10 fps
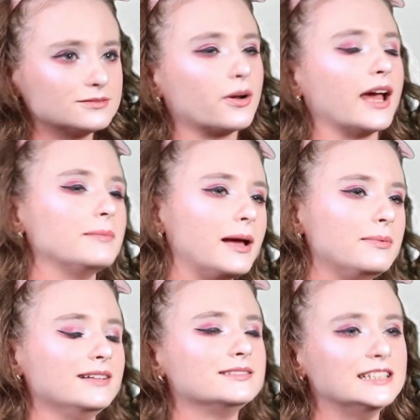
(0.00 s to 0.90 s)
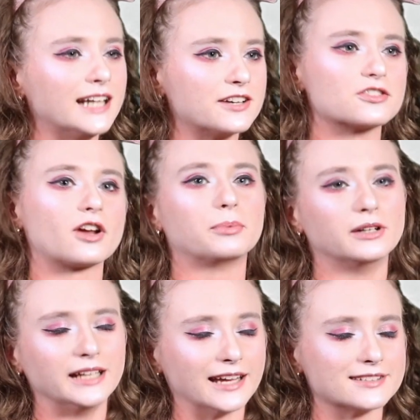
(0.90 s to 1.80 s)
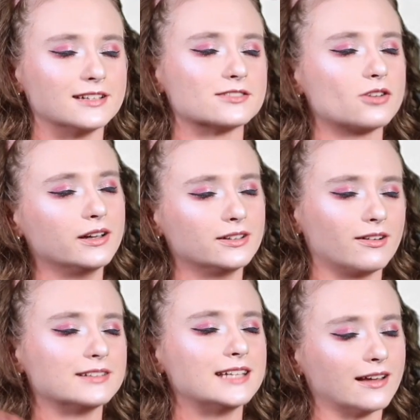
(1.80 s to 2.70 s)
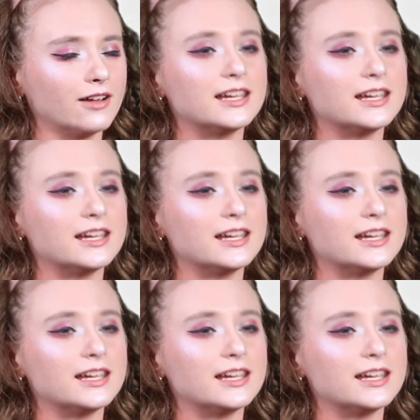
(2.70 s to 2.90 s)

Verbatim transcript: okay, maybe teenagers are pretty angsty. So I know I'll take I'll